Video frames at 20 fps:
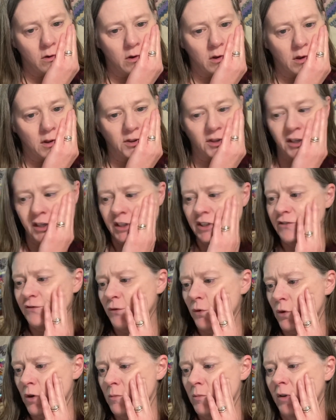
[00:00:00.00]
I think it's
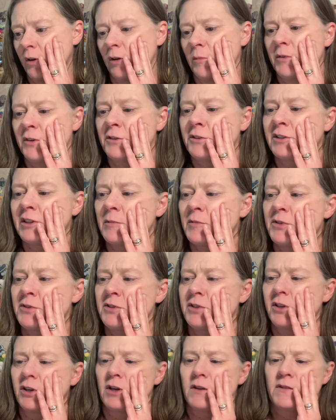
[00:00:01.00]
four millimeters I'm
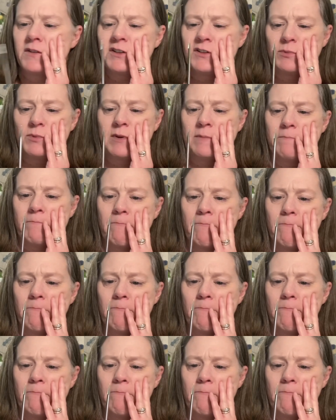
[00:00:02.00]
using on this one.